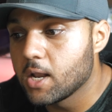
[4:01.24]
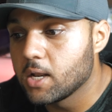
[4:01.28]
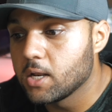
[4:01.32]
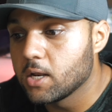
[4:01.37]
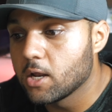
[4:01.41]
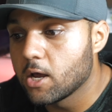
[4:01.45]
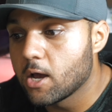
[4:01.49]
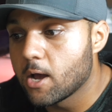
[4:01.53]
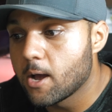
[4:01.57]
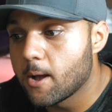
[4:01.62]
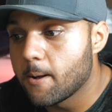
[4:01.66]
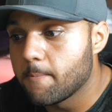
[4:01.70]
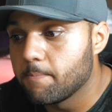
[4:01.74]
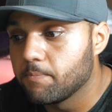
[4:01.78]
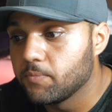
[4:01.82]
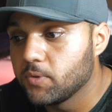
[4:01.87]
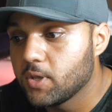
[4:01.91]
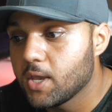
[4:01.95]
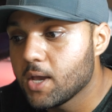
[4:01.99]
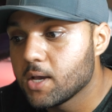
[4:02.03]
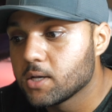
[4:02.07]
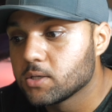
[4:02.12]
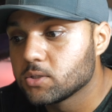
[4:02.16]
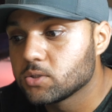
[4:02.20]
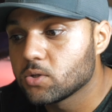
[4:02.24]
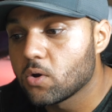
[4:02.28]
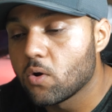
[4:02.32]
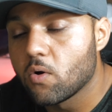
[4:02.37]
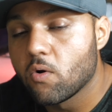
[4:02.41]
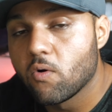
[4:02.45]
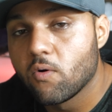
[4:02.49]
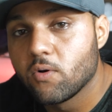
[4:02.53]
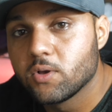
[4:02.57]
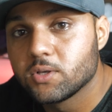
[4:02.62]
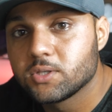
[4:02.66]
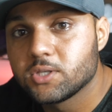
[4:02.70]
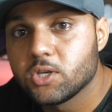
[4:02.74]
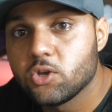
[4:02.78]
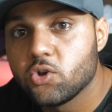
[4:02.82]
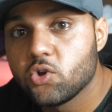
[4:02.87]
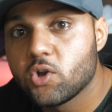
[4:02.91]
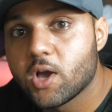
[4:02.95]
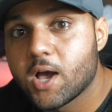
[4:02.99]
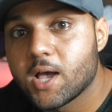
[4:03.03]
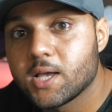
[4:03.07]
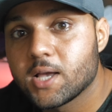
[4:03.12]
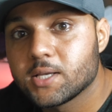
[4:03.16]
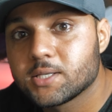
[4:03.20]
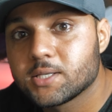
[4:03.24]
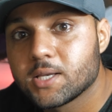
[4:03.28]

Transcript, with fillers: and um, yeah so see you